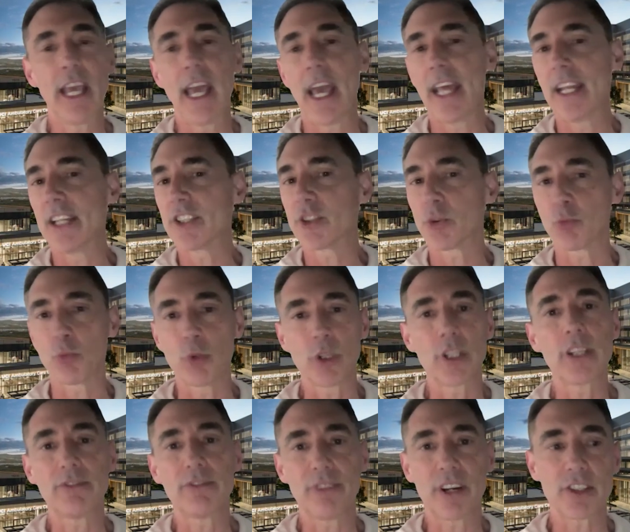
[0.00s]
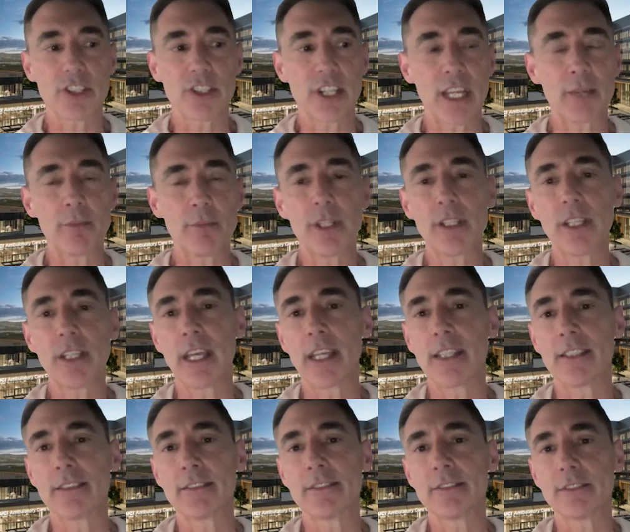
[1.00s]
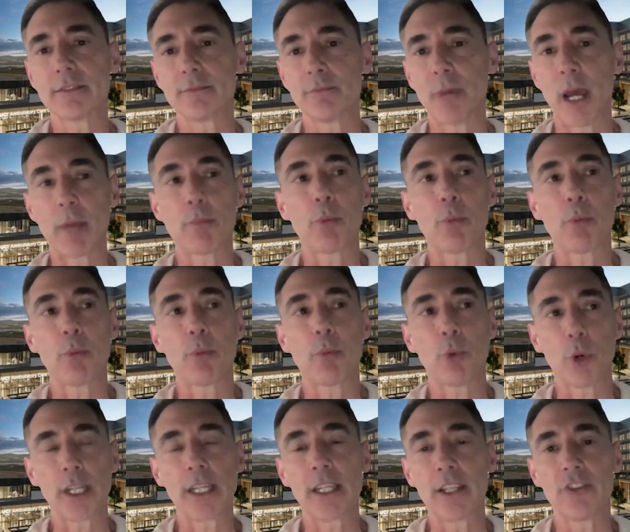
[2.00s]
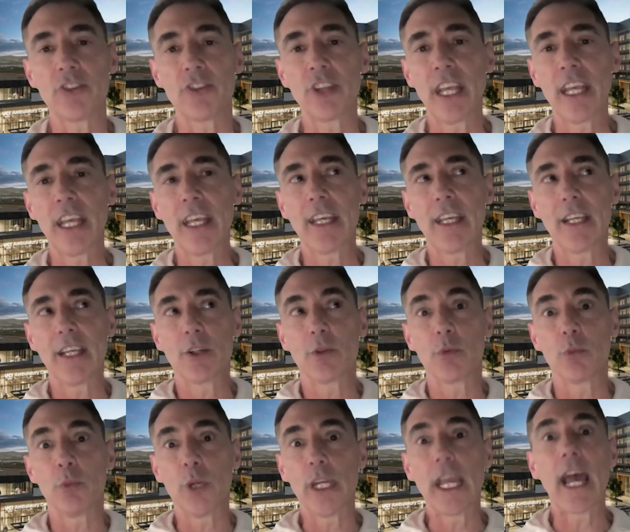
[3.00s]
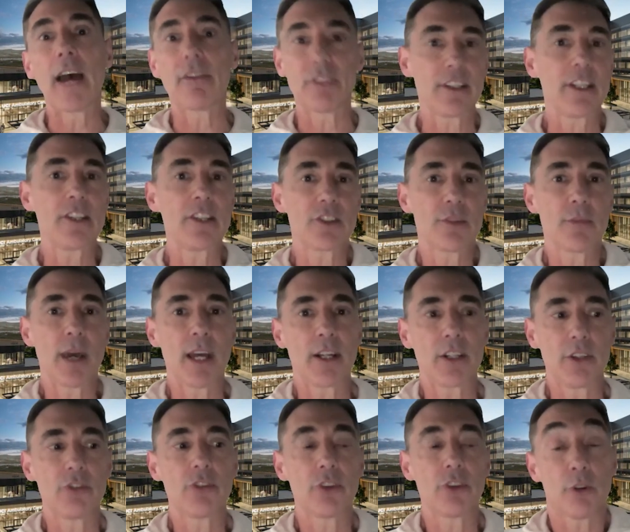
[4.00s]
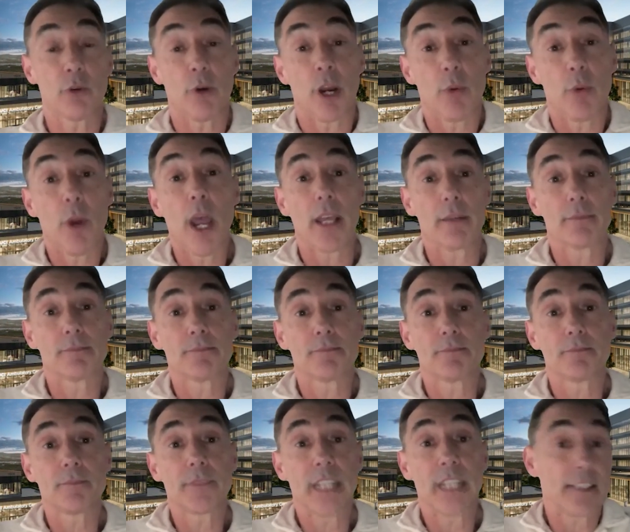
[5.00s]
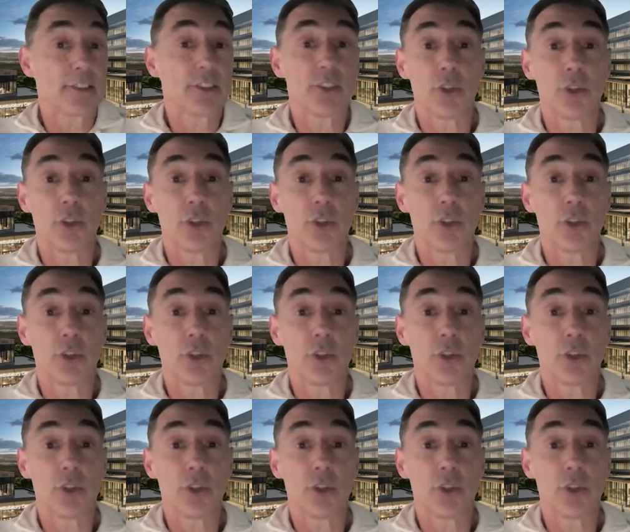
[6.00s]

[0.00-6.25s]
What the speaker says: And it's a really fair statement. And my point is, we have to teach them how to use it in the right way. That's the